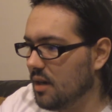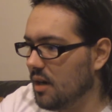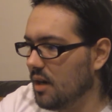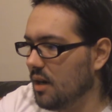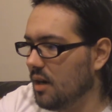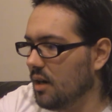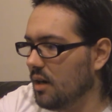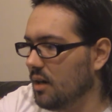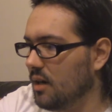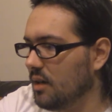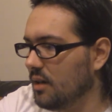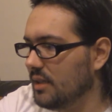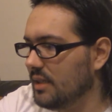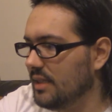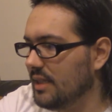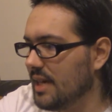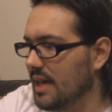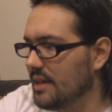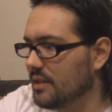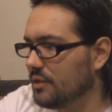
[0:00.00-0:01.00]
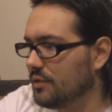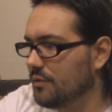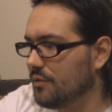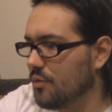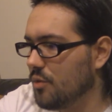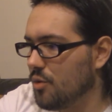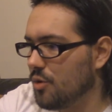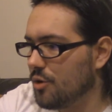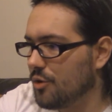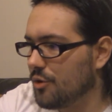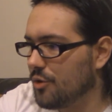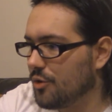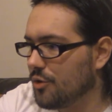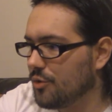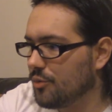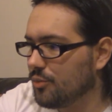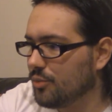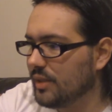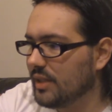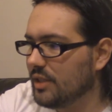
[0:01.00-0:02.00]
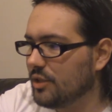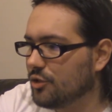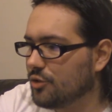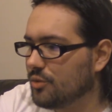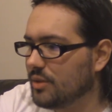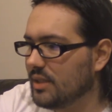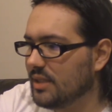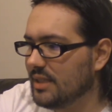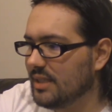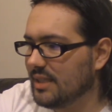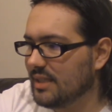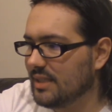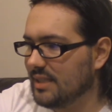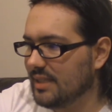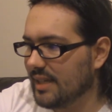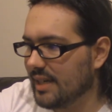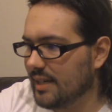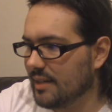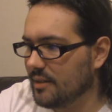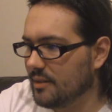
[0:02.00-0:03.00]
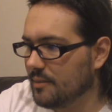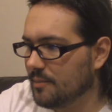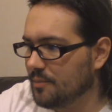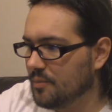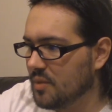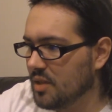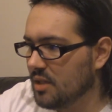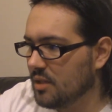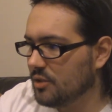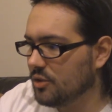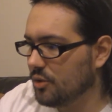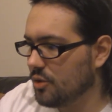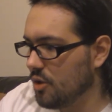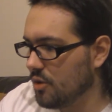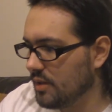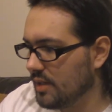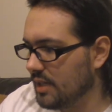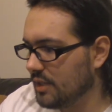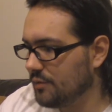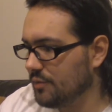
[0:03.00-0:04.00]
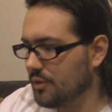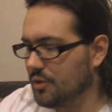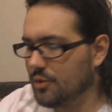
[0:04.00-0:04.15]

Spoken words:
asked for 3 trillion yen. So Conan asked for